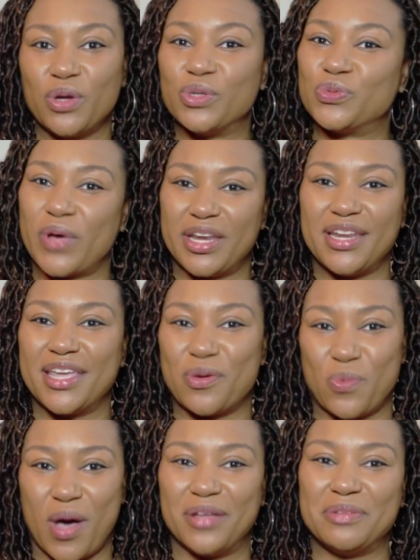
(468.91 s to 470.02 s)
who's ready to get
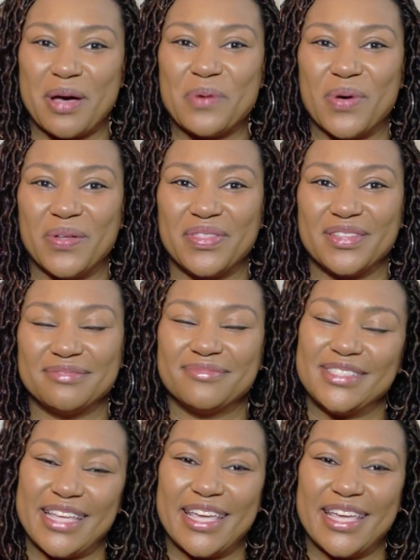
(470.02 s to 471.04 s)
wild about wealth. Take